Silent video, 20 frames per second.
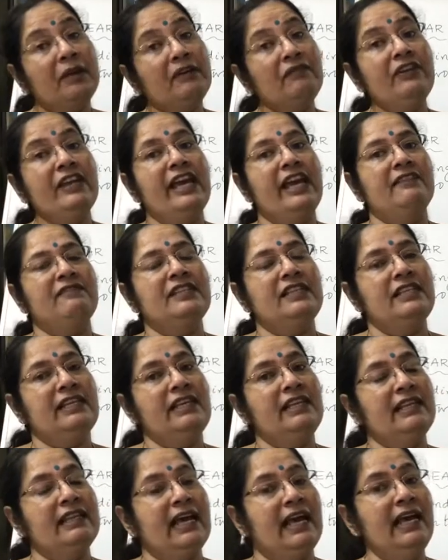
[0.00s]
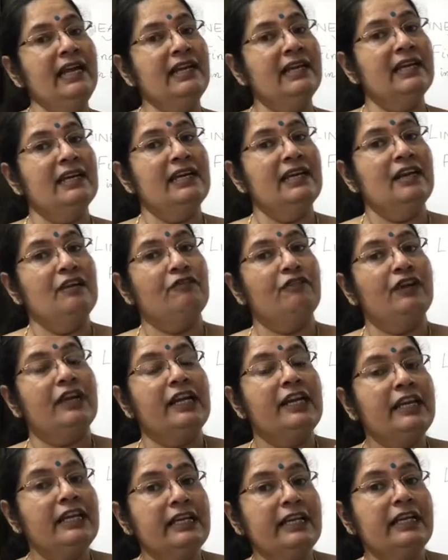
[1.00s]
we have seen that for a
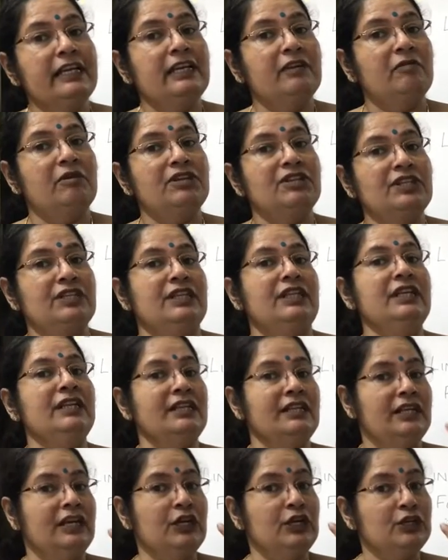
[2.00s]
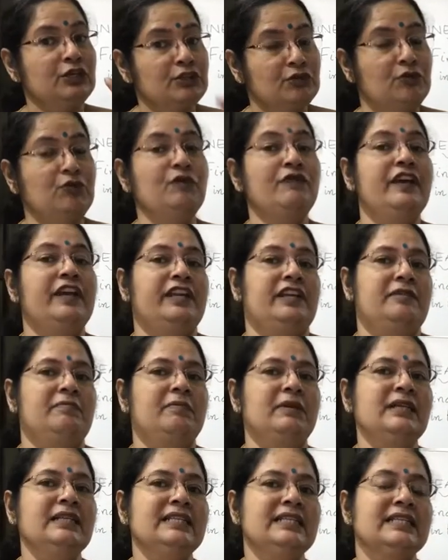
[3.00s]
linear equation in two
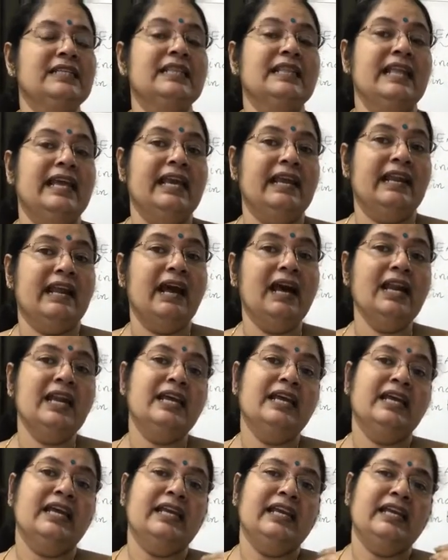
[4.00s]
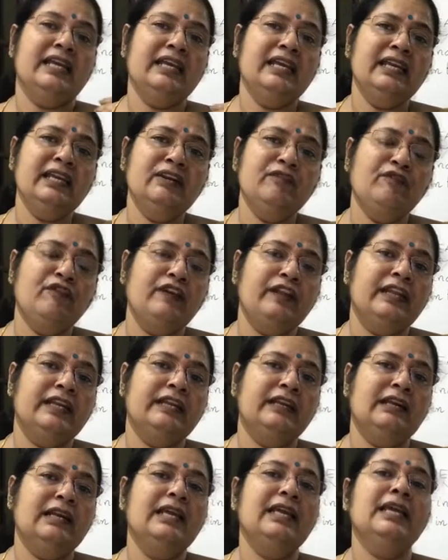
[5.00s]
variables, there are
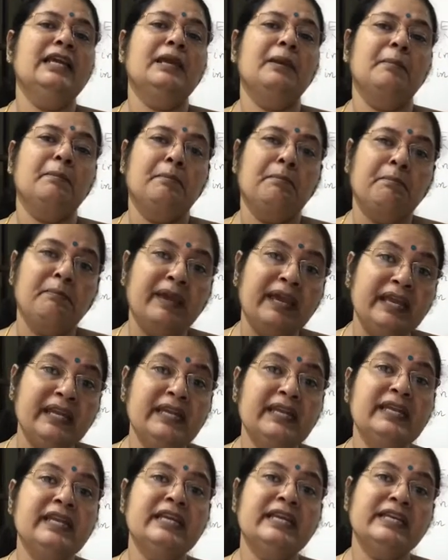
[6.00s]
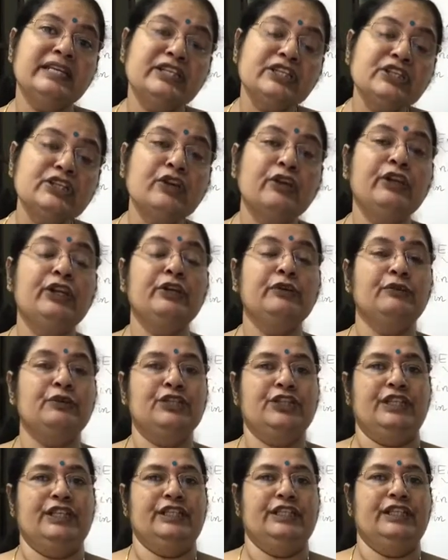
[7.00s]
infinitely many
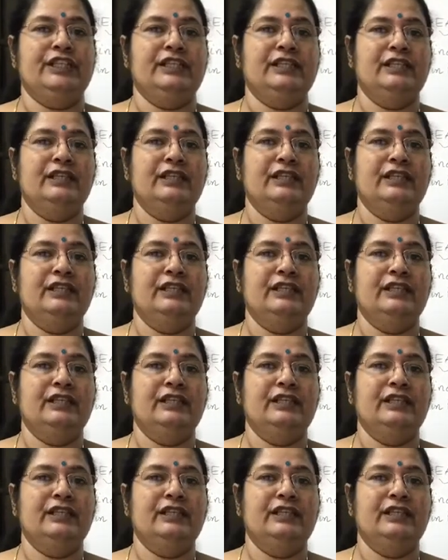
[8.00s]
solutions.